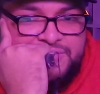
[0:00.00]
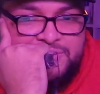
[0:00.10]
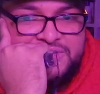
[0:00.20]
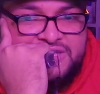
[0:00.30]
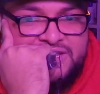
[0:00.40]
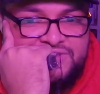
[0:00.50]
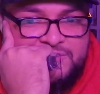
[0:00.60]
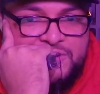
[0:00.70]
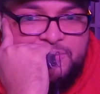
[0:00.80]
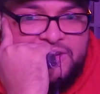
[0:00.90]
pretty much the end. So
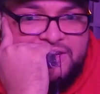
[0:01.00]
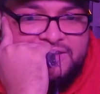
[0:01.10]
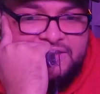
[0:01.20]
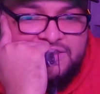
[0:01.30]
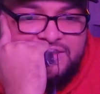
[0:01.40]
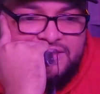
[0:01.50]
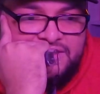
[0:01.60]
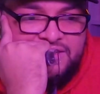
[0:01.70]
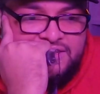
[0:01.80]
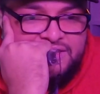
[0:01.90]
I'm gonna go back.
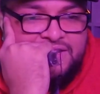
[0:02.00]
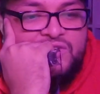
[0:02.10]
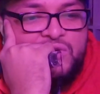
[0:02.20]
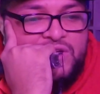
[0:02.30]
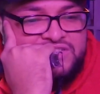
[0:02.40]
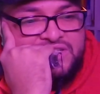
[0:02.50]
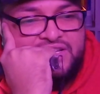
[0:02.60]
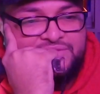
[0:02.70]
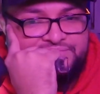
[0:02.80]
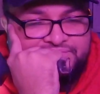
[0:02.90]
We're watching it again.